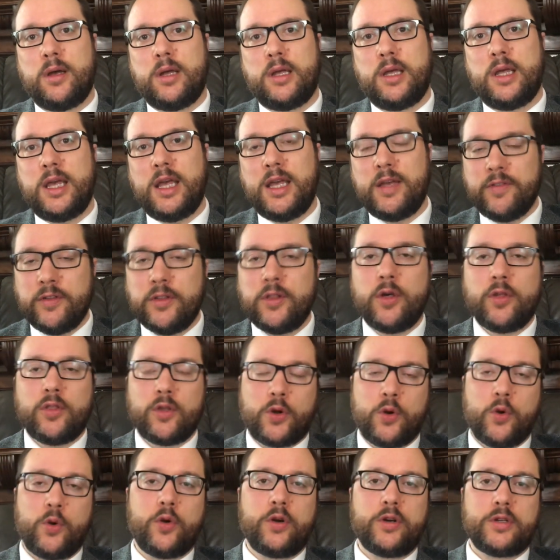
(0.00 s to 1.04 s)
Even though the
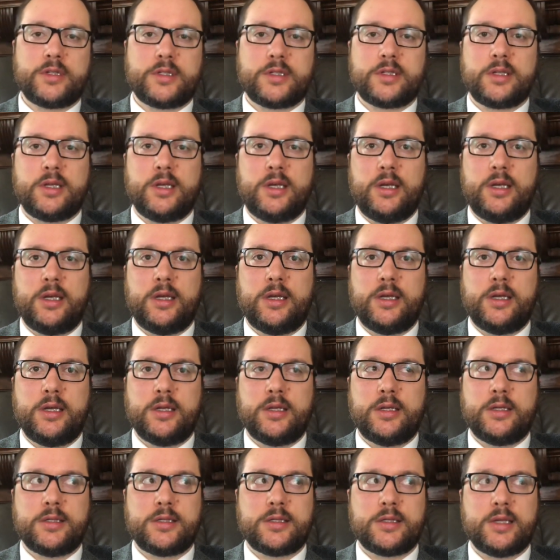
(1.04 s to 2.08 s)
course
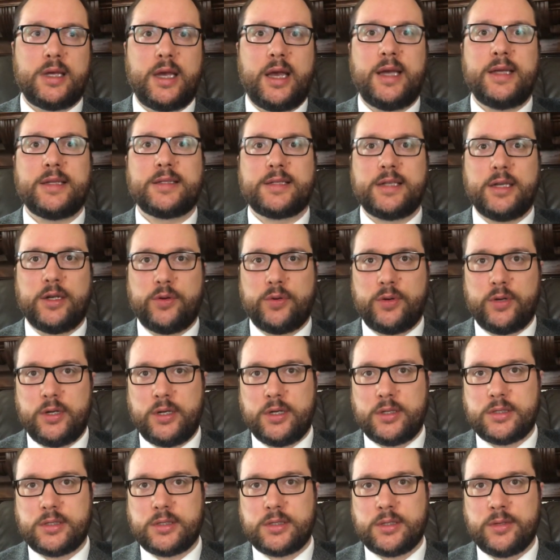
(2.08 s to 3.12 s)
is
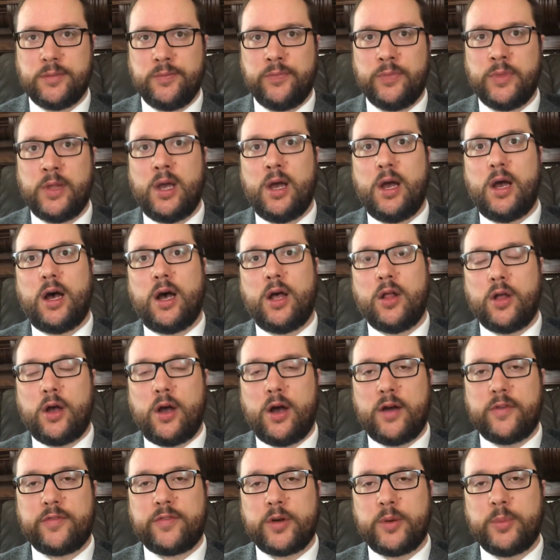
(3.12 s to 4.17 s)
asynchronous, I'll
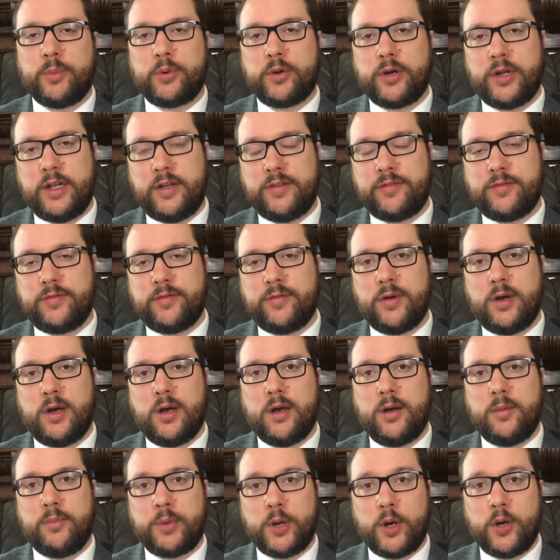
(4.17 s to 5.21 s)
offer brief
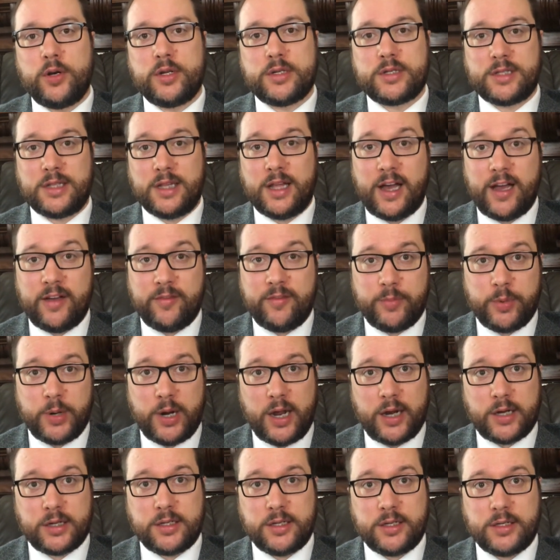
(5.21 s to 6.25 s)
bonus live
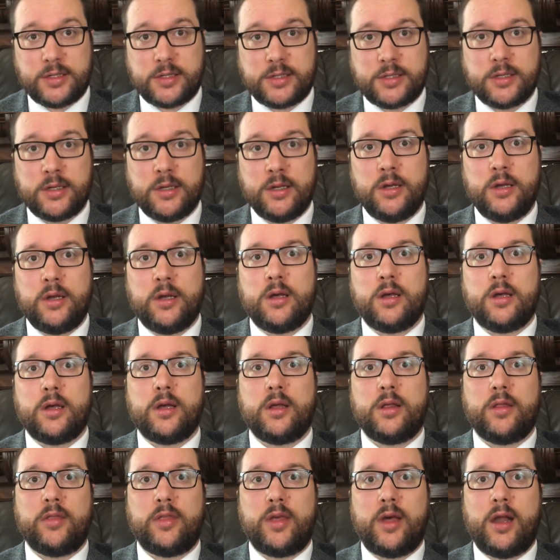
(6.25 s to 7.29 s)
practice
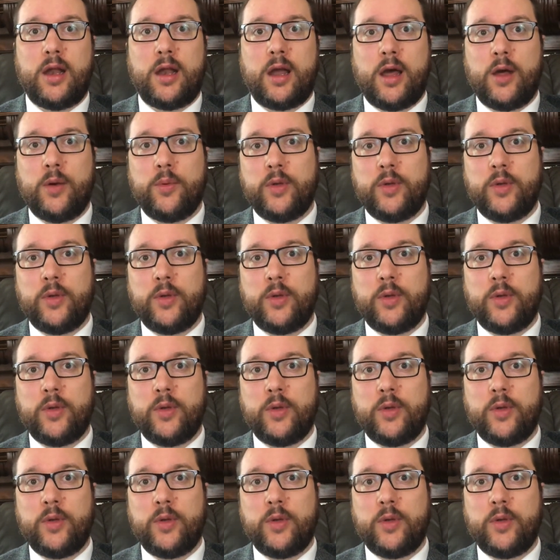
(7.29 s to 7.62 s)
that I will